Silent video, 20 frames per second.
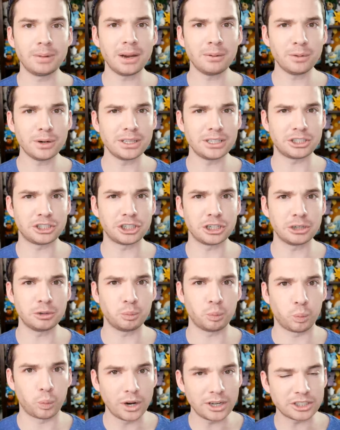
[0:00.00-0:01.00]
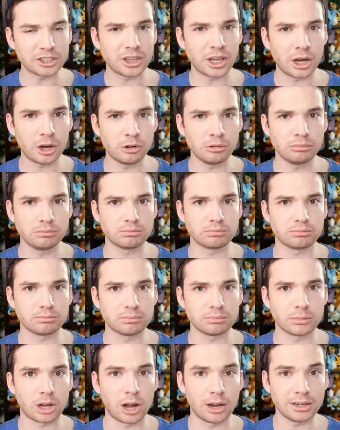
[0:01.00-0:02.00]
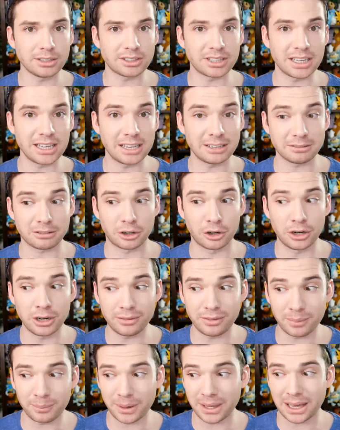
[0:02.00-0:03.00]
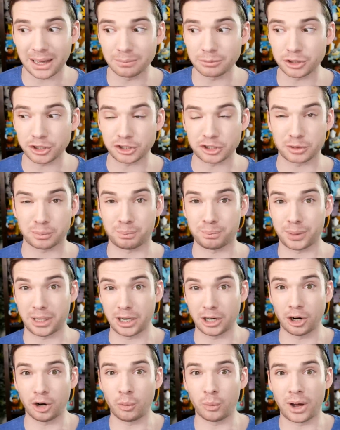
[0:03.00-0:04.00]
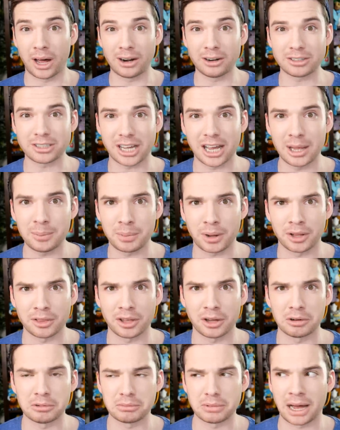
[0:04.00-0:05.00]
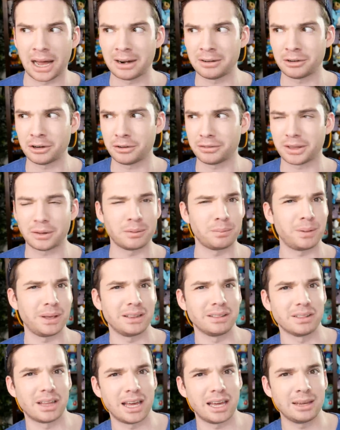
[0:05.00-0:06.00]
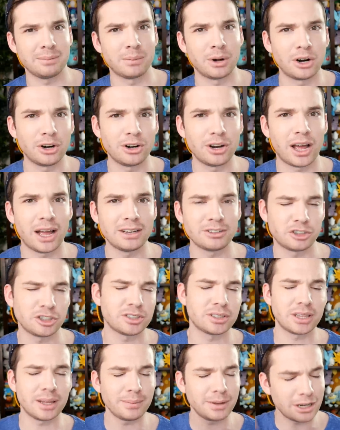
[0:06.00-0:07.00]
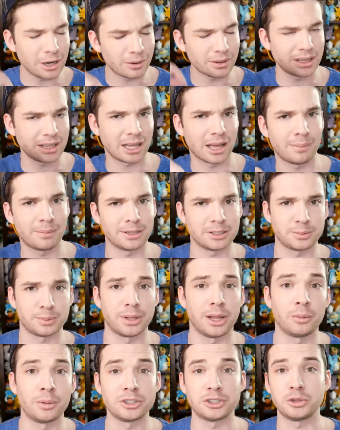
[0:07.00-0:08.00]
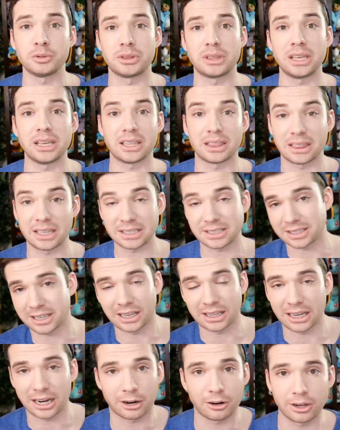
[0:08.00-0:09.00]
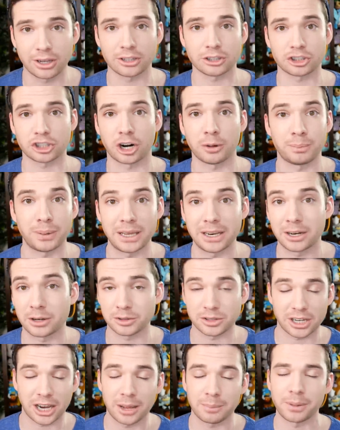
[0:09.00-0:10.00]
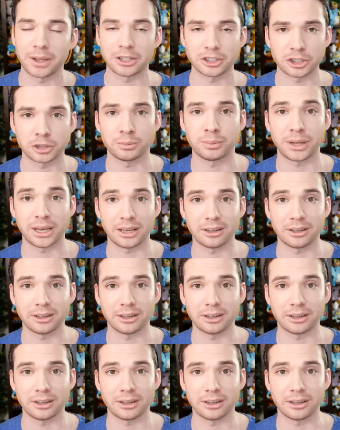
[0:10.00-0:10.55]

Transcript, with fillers: I'm not really sure which though. Honestly, it could even become just pure water type, although I don't know if that would be lame or not. Just let me know in the comments below what you think this Galarian Sharpedo's typing should